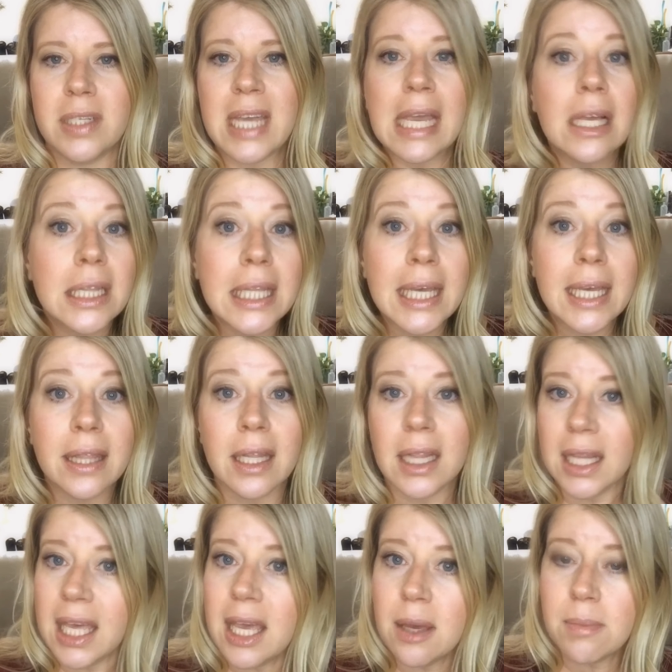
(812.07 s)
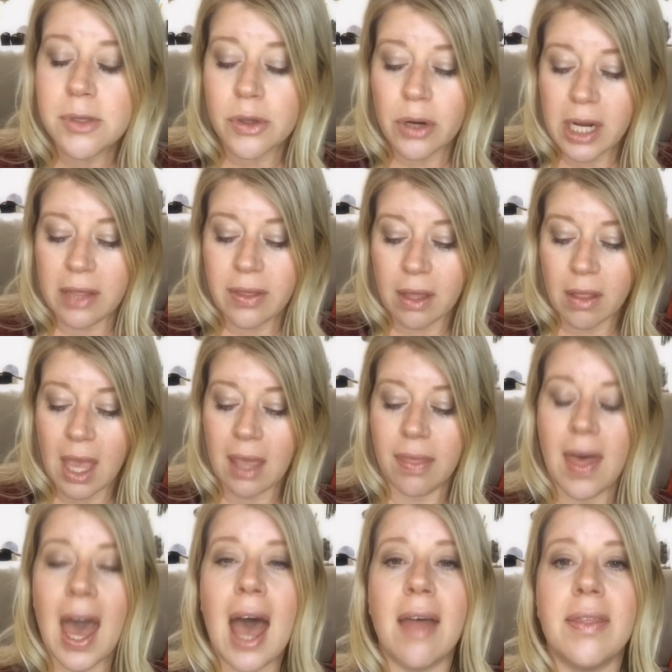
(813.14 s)
tingling in the limbs or anything
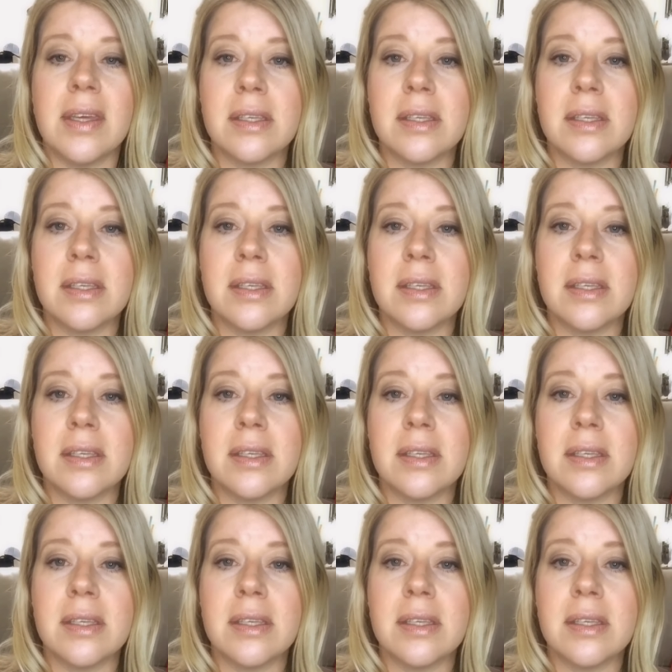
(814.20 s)
like that,